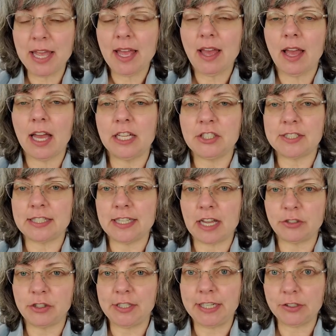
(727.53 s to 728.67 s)
It just allows you to
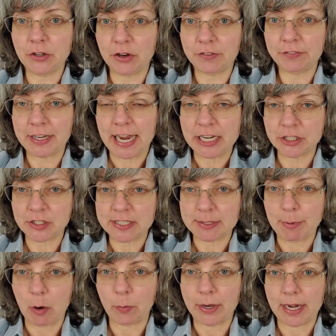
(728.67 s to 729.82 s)
get notifications about
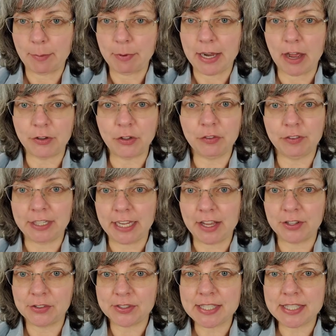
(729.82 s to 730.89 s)
when I put out new videos.